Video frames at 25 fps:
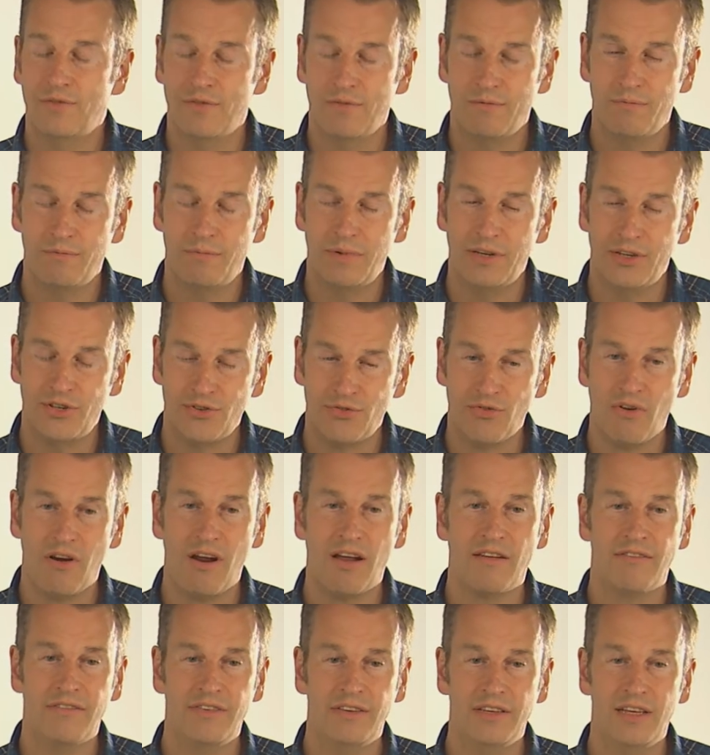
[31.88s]
been
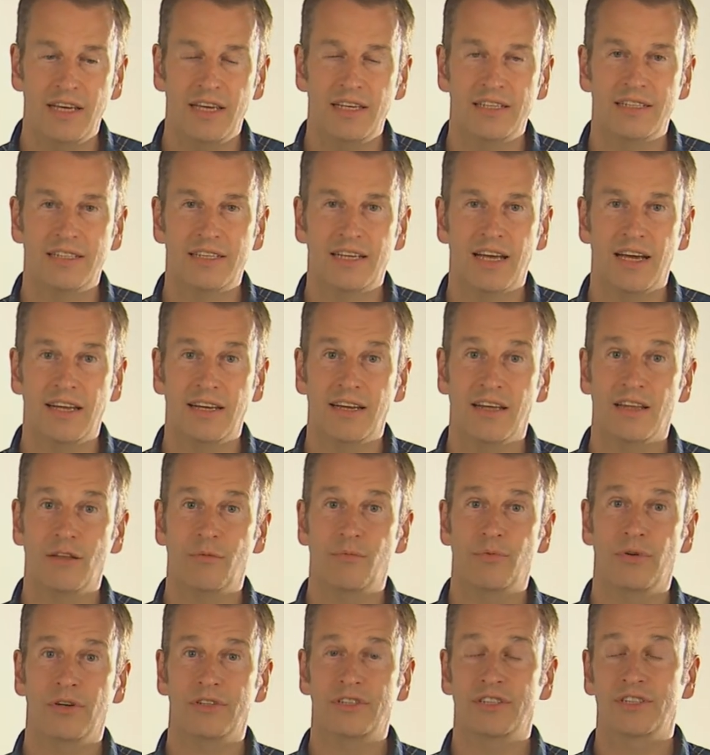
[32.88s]
trying for years to get another
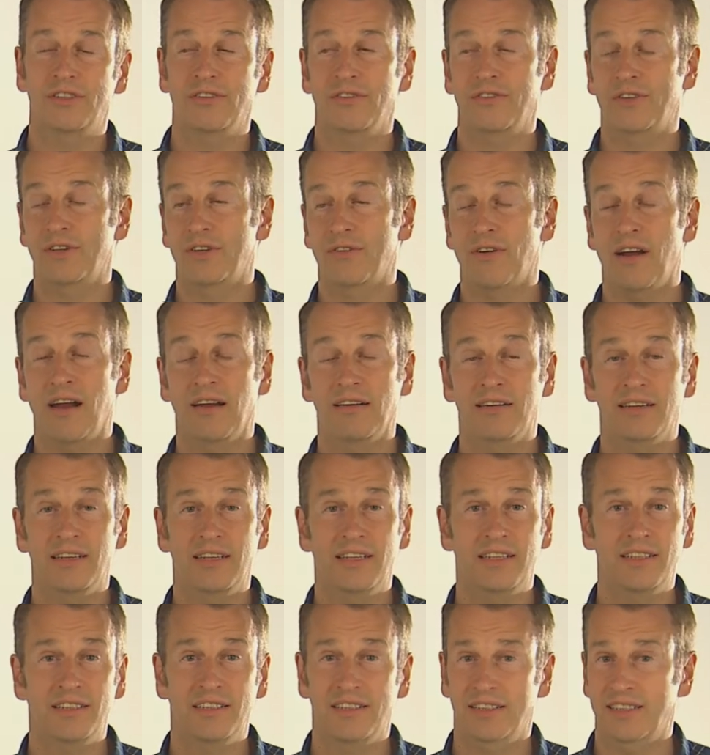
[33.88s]
project off the ground and
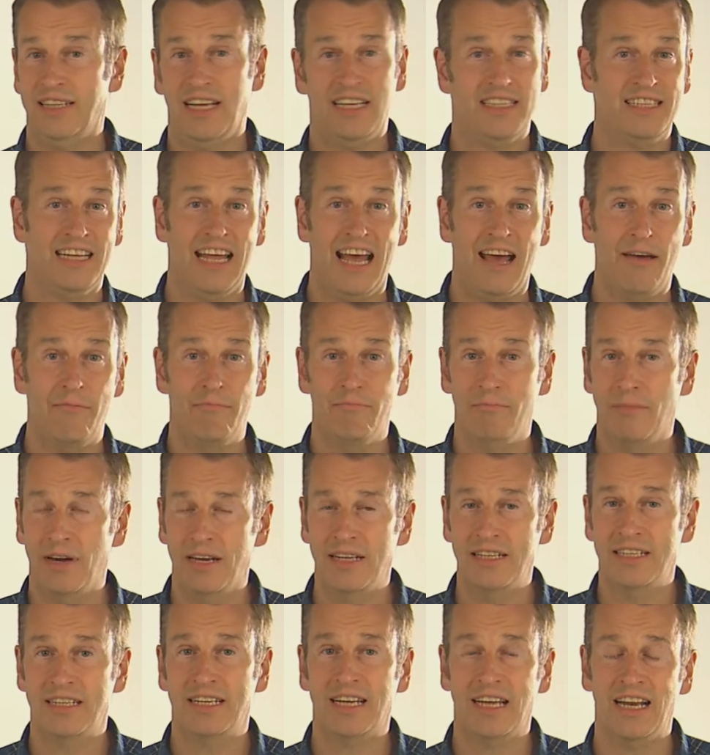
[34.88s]
it just hasn't happened.
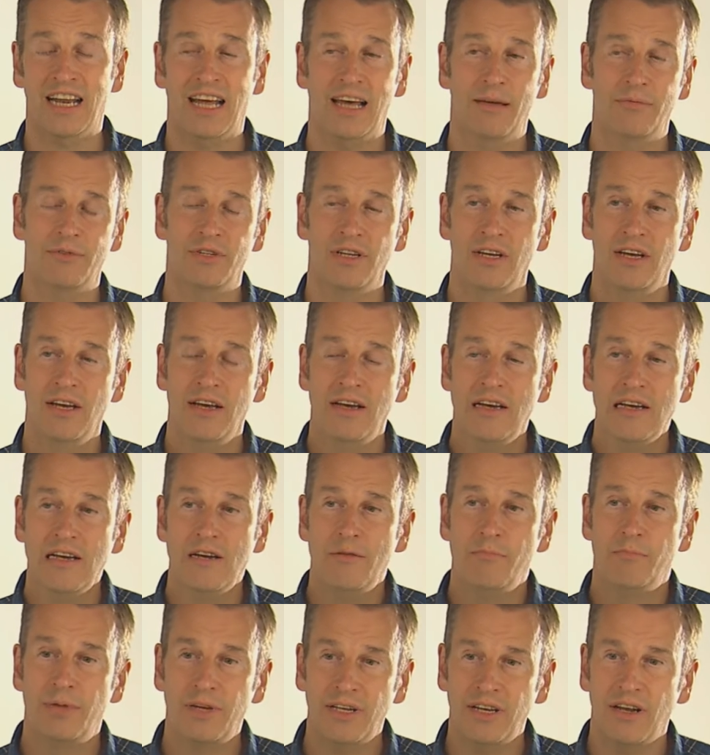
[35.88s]
Money's collapsed.
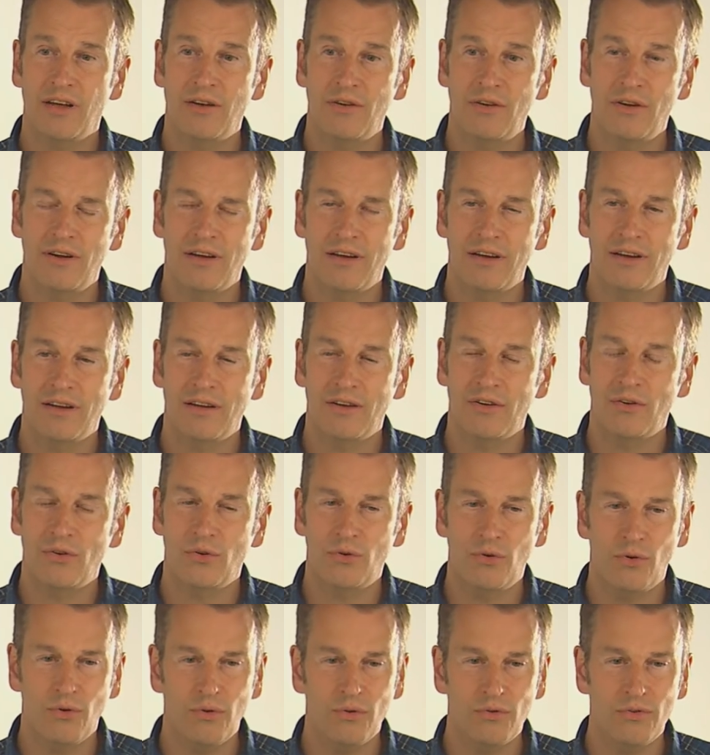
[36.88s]
But you know,
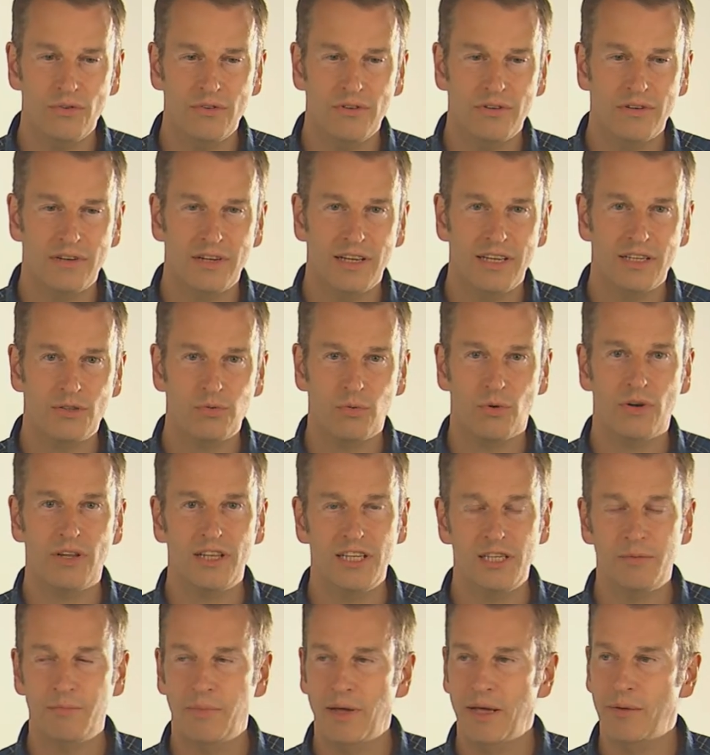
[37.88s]
Gordon is one of
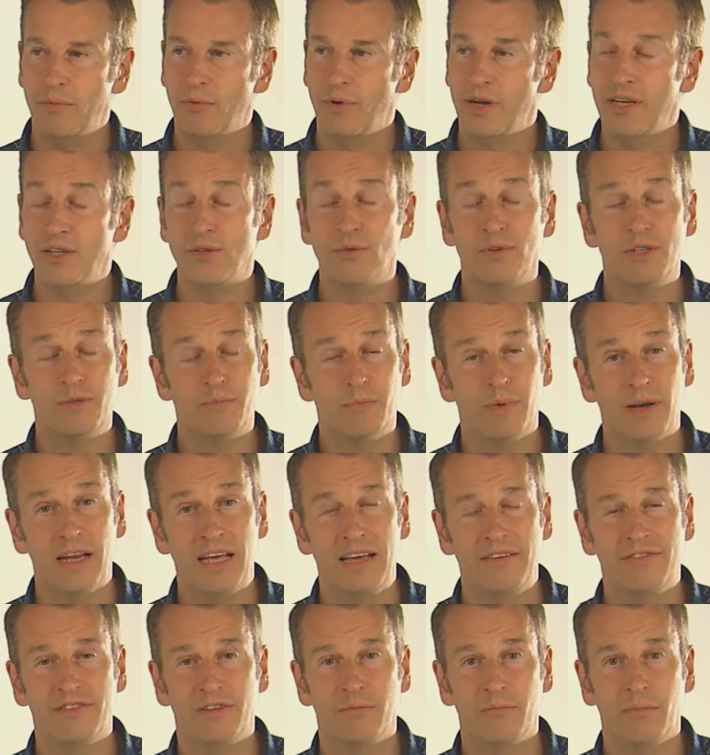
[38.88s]
these people, he's always
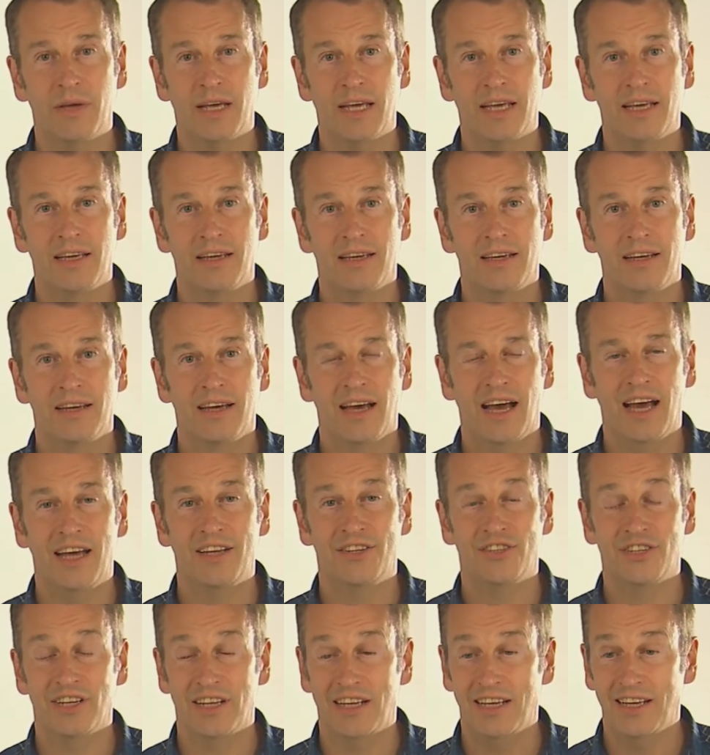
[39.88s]
believed in me,
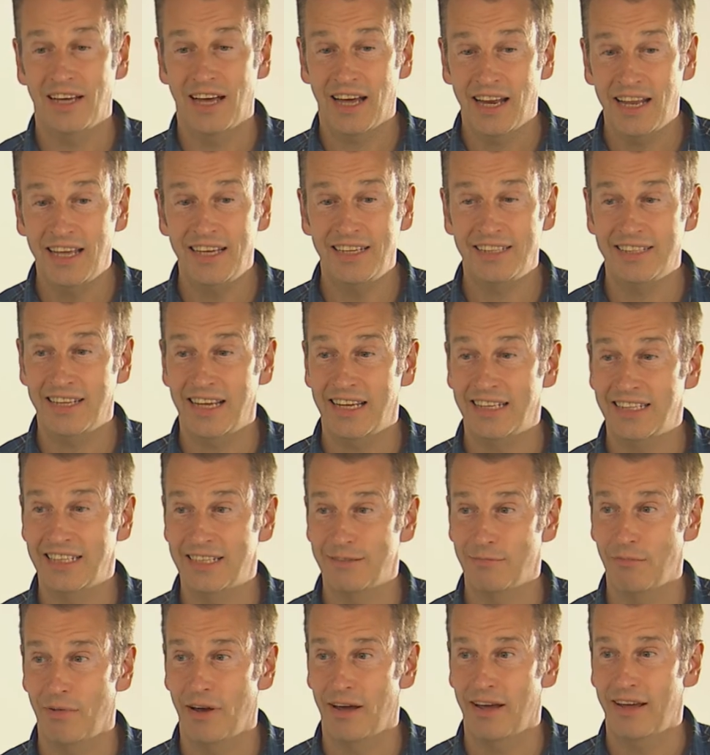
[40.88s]
actually. And he says it's
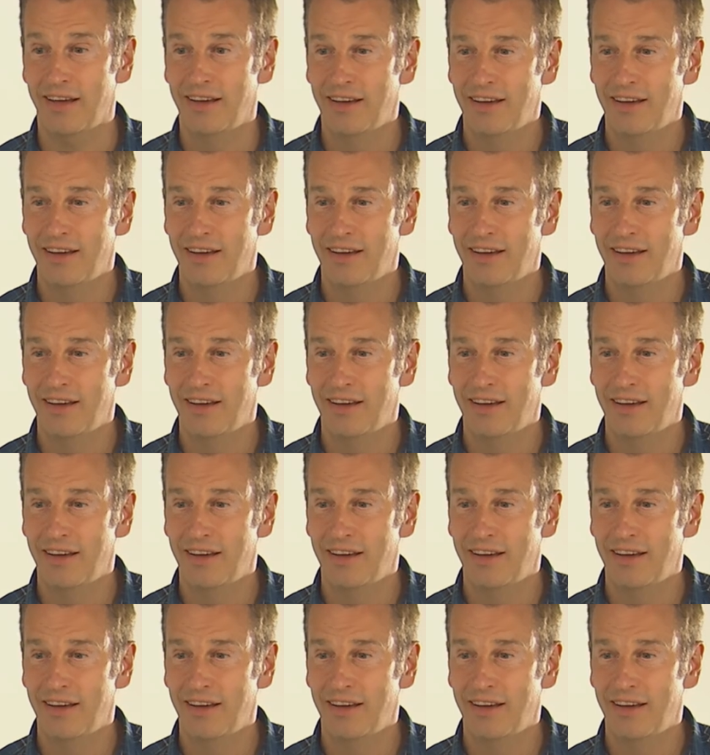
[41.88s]
my